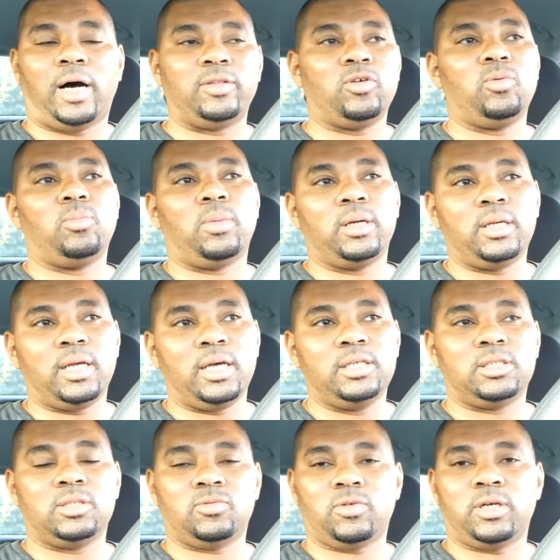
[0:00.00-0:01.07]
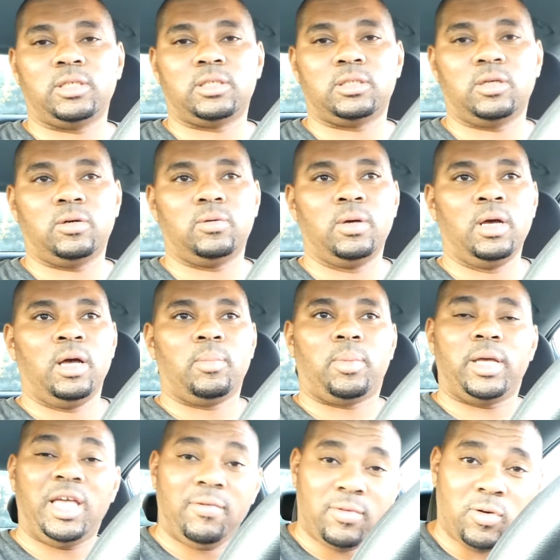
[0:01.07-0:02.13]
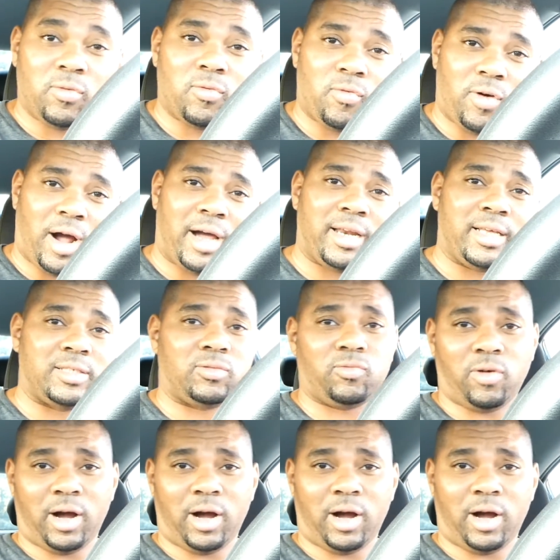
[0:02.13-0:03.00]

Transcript: I know Mondays is very slow, but even on Fridays,